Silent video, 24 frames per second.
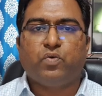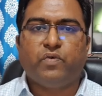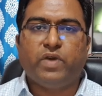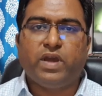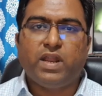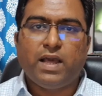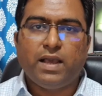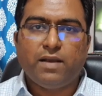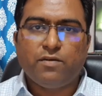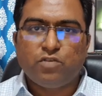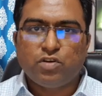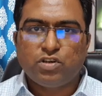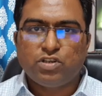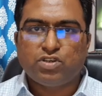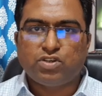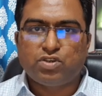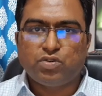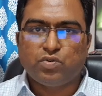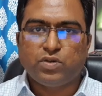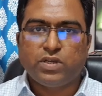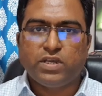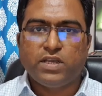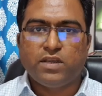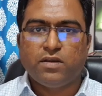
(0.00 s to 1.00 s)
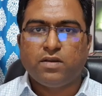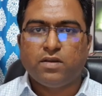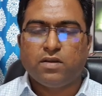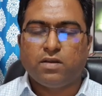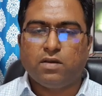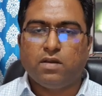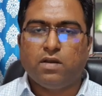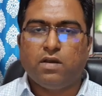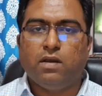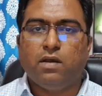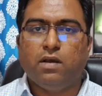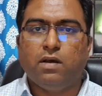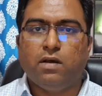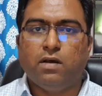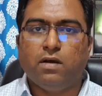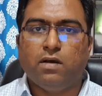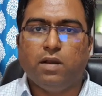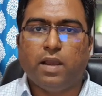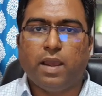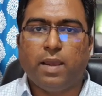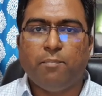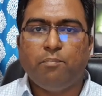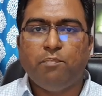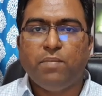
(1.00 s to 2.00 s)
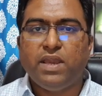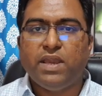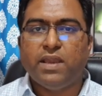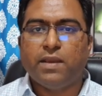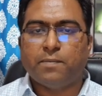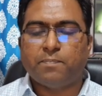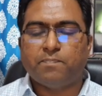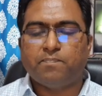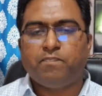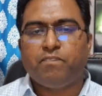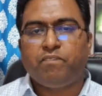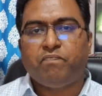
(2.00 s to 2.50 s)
when I was doing MBA,